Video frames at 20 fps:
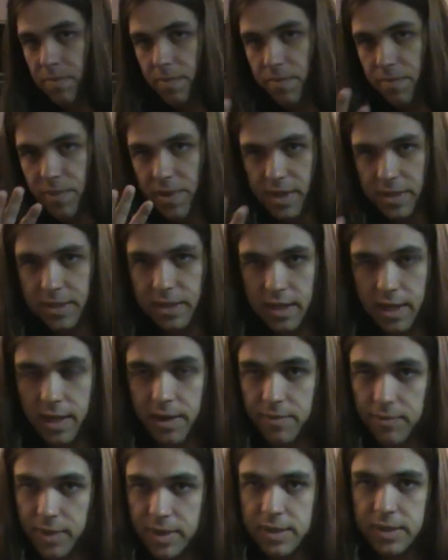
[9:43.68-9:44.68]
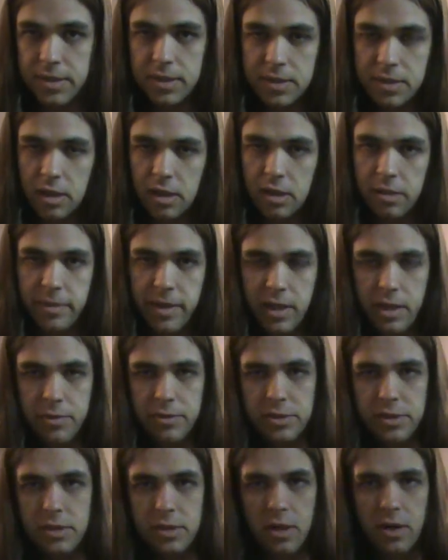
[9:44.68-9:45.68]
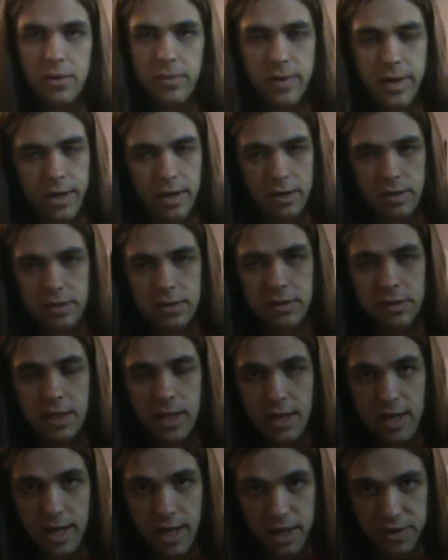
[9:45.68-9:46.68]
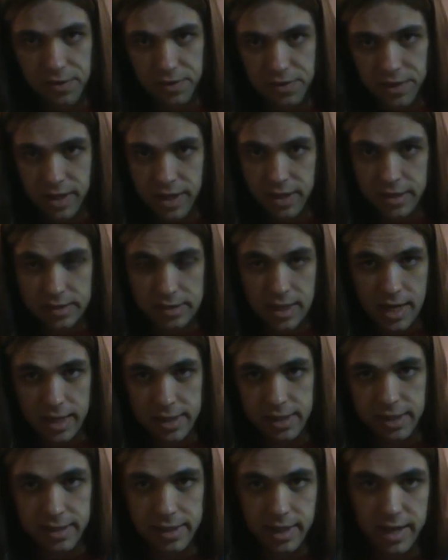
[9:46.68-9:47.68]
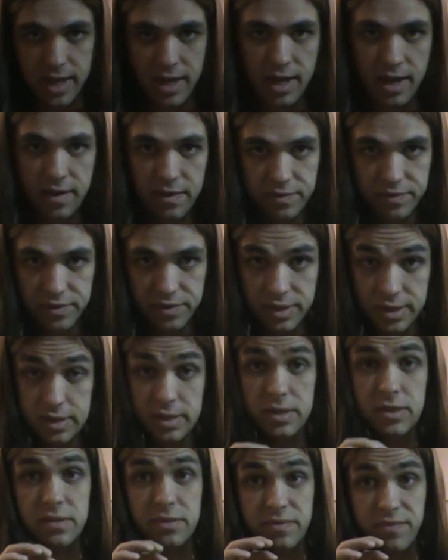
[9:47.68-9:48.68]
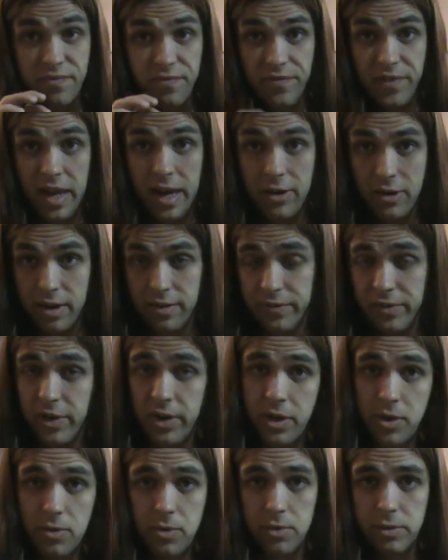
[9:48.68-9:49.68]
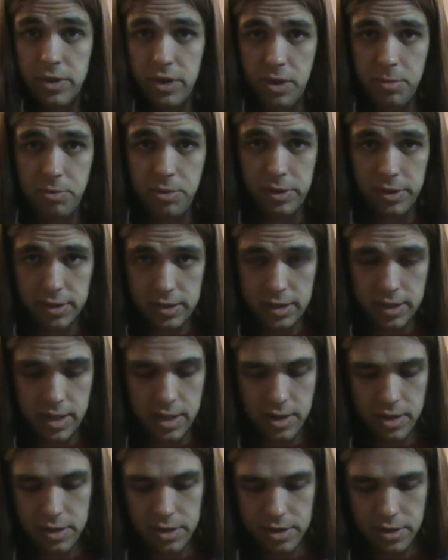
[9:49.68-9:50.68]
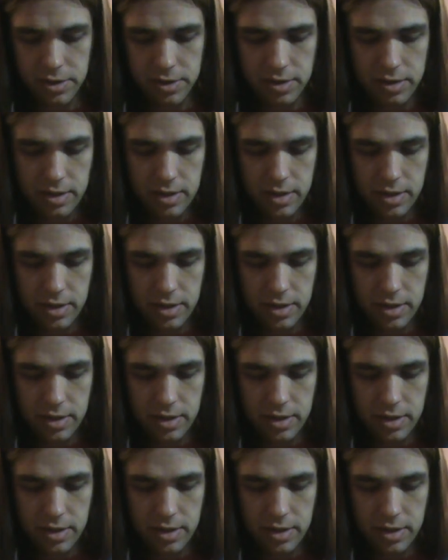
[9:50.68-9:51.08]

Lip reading: This, it wasn't Star Command, it was Star Raiders. And this I didn't have. This is very, very cool that you put this in here, dude.